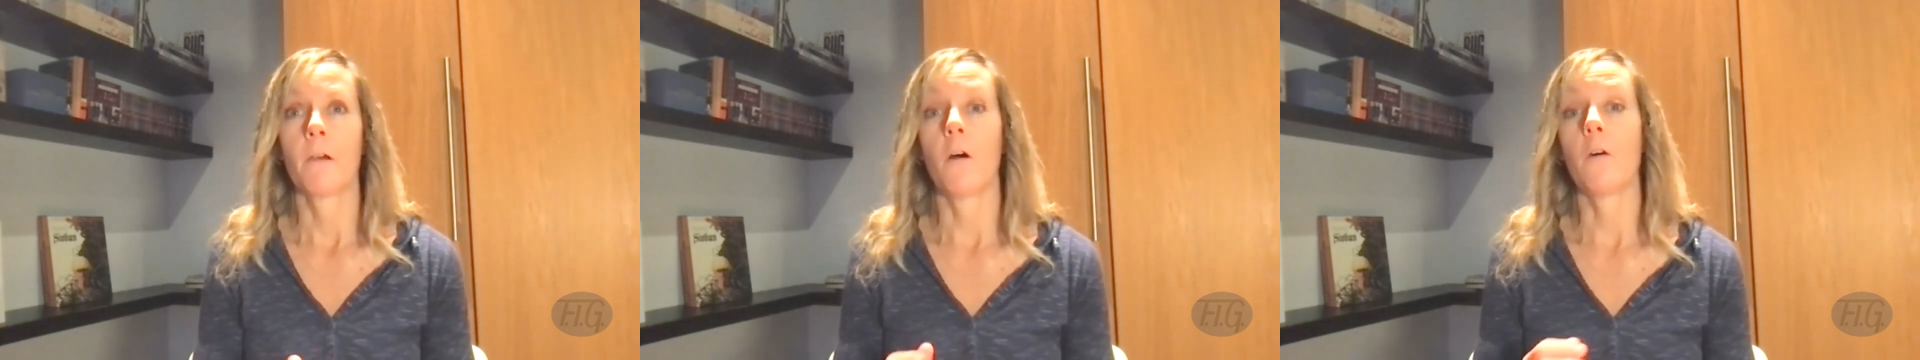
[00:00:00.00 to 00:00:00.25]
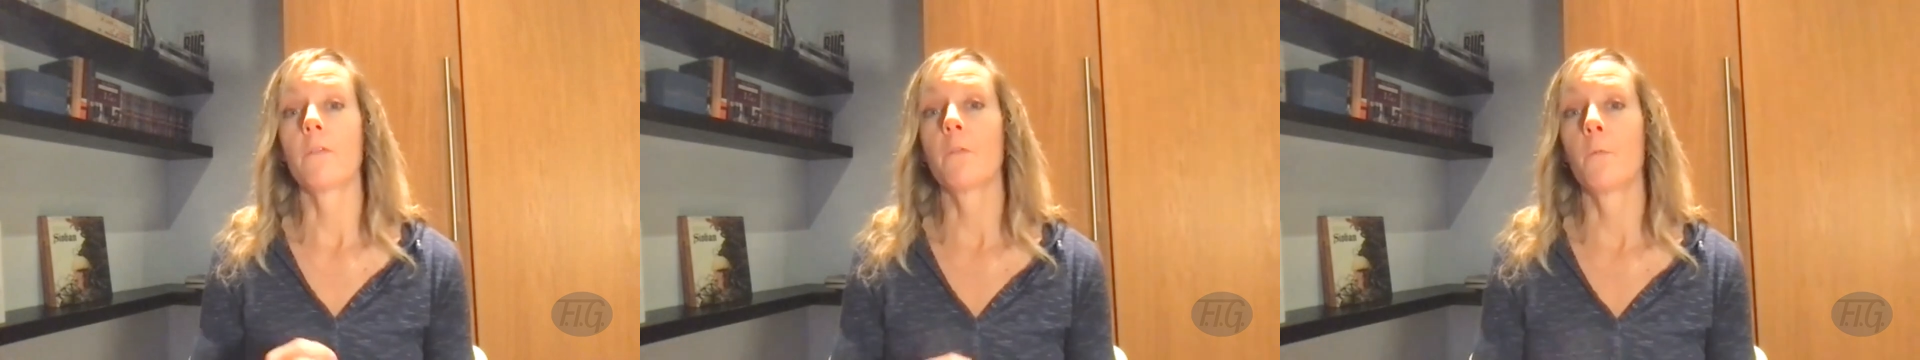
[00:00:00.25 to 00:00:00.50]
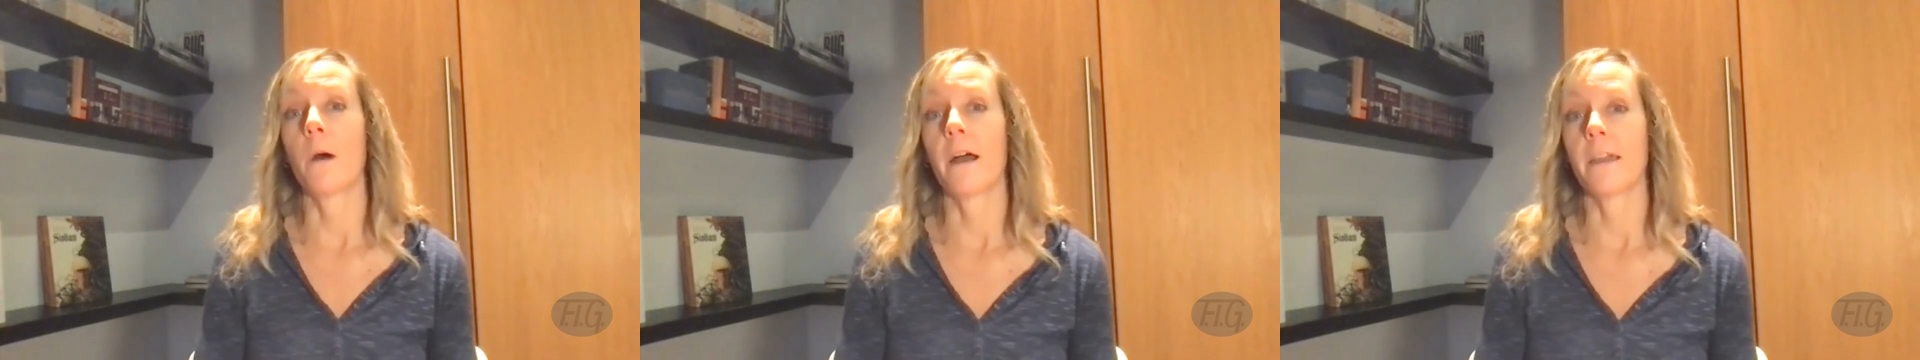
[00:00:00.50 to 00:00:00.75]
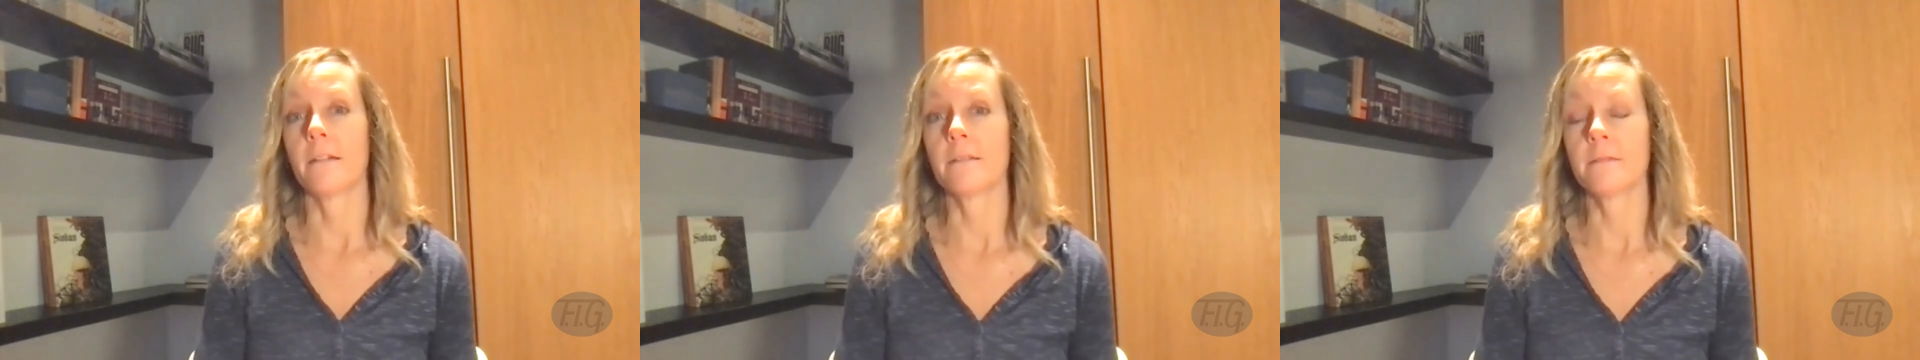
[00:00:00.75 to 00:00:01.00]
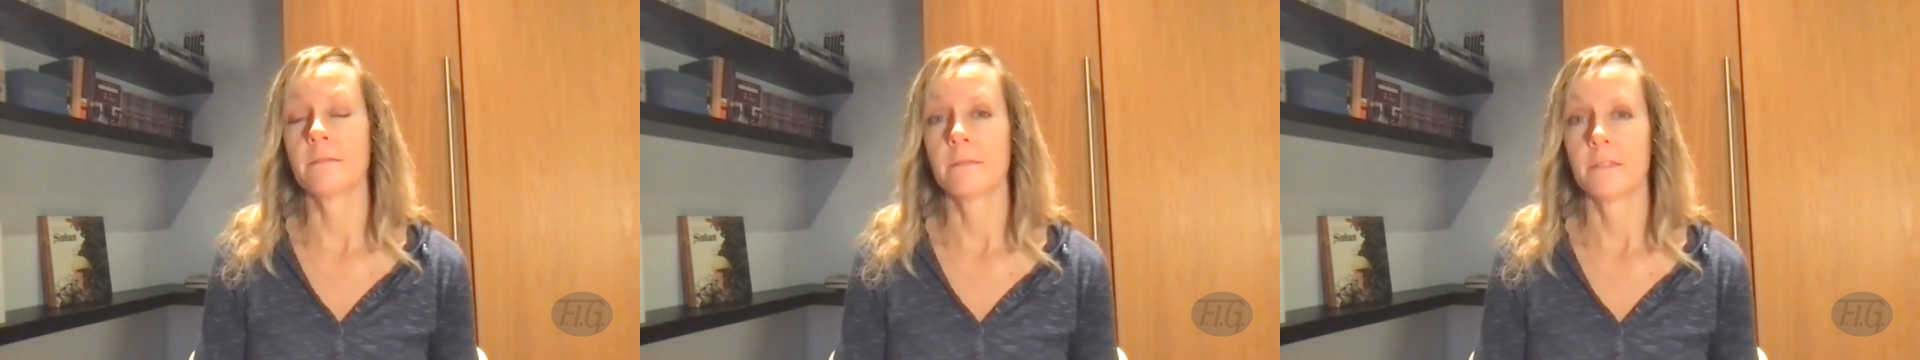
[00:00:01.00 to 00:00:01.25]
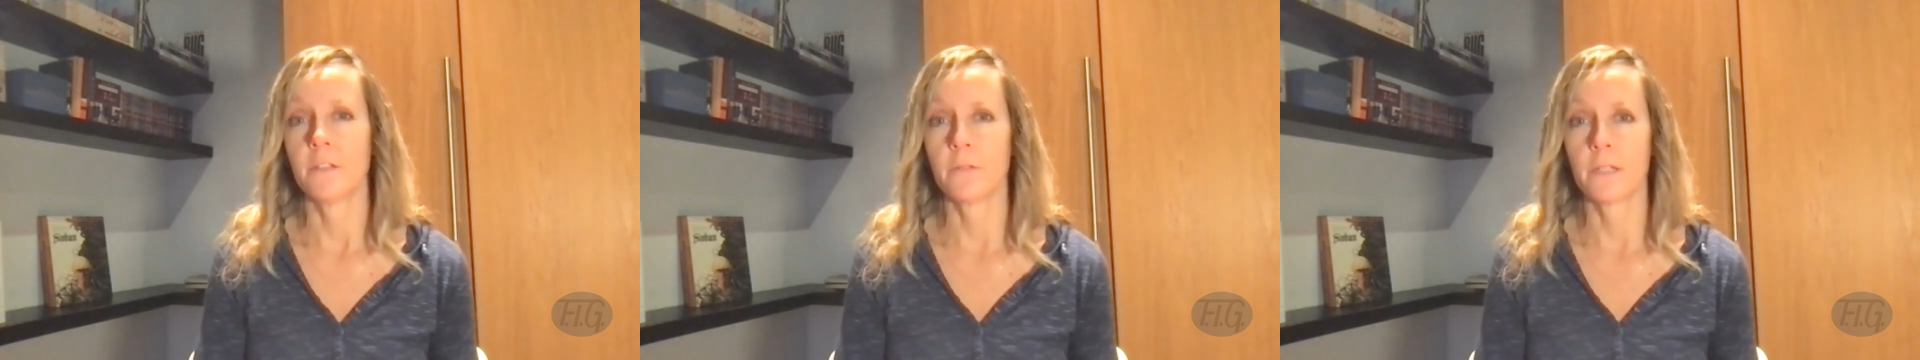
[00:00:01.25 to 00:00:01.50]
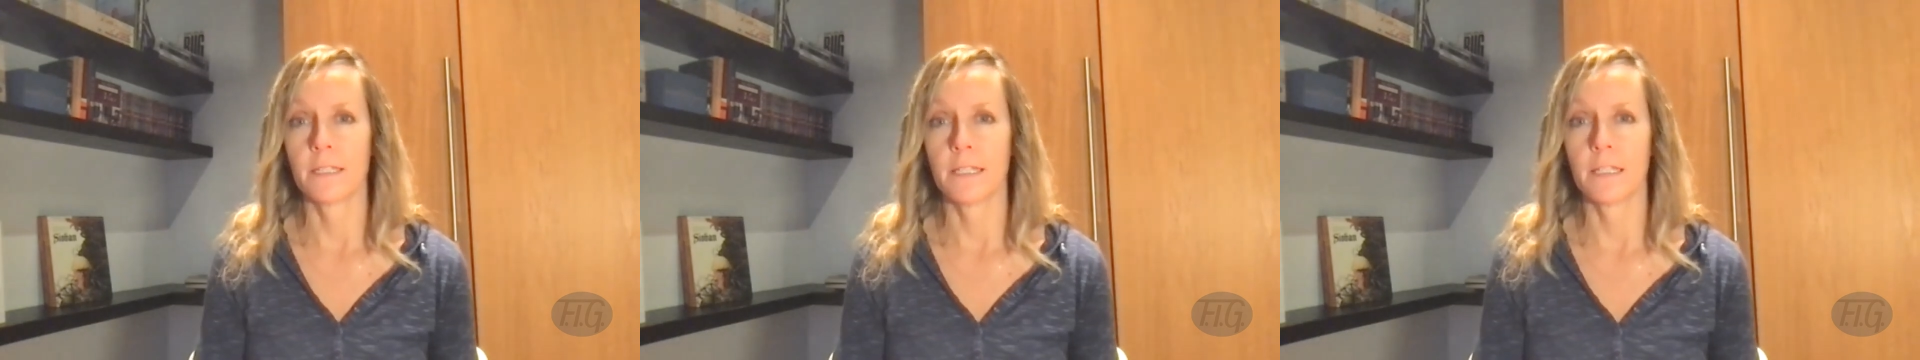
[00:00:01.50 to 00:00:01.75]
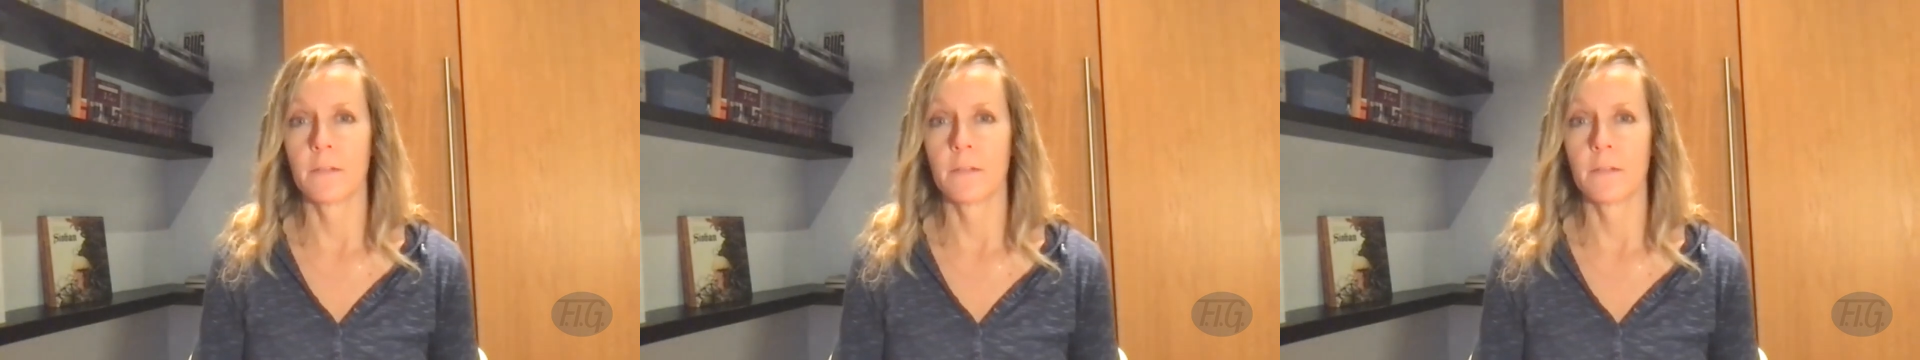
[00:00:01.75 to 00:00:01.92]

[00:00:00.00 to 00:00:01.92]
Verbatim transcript: All the while, you can